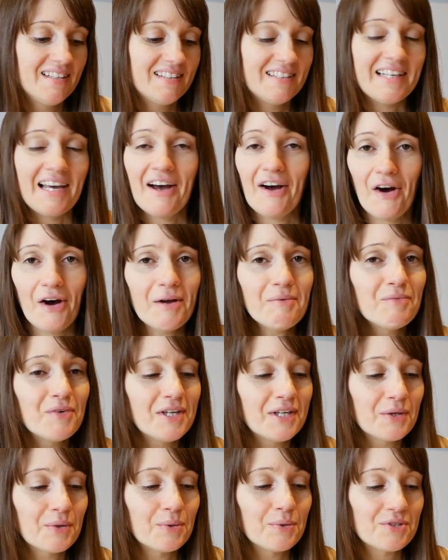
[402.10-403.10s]
yeah, I'm
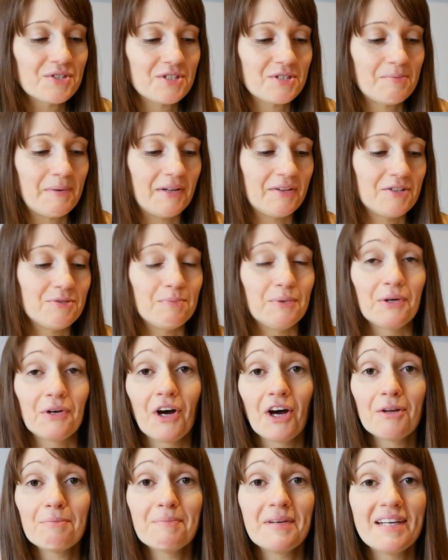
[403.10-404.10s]
really cautious about this book.
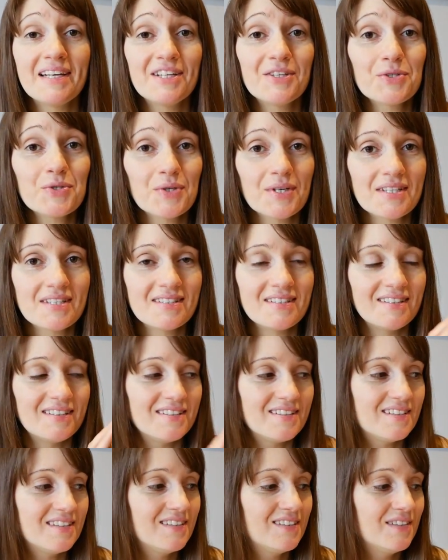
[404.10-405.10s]
I'd be
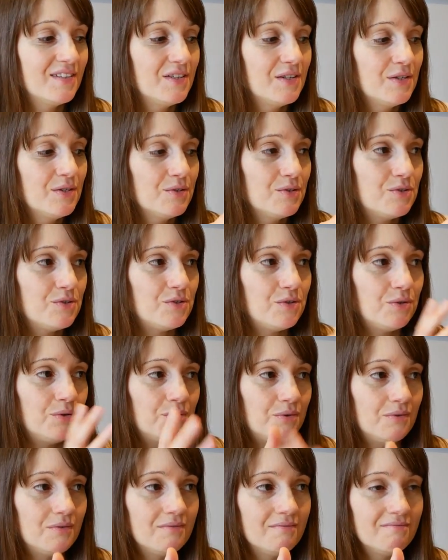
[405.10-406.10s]
interested
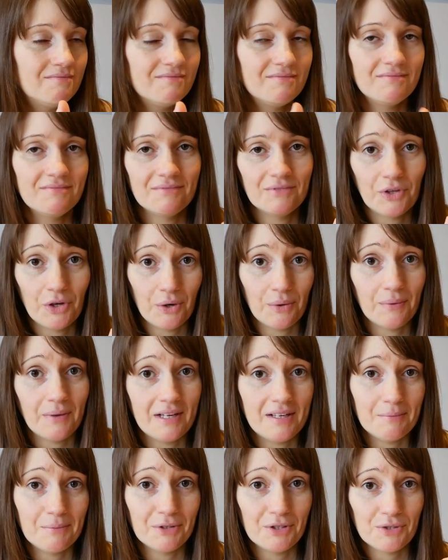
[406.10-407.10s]
to know
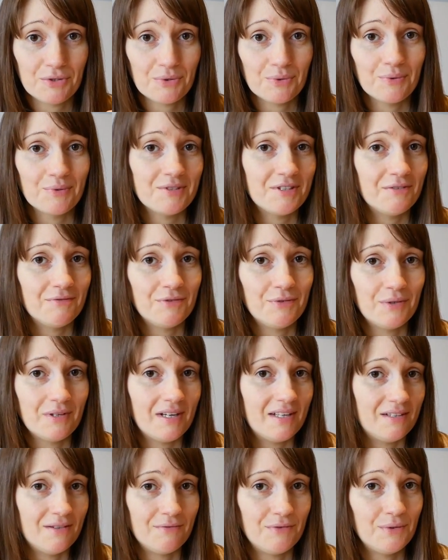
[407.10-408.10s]
anybody's thoughts if
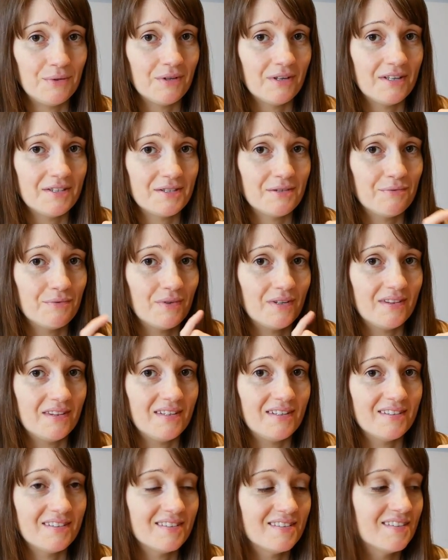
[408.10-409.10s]
any of you guys have read
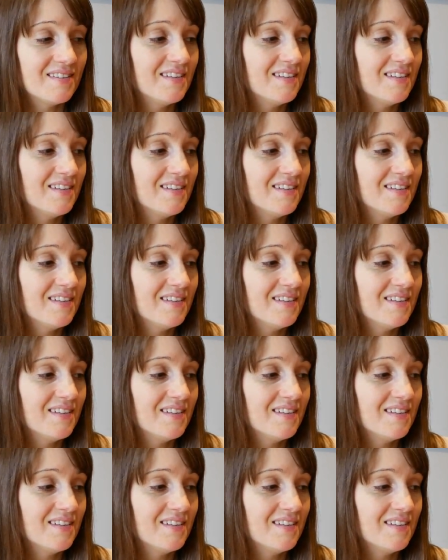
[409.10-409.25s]
this.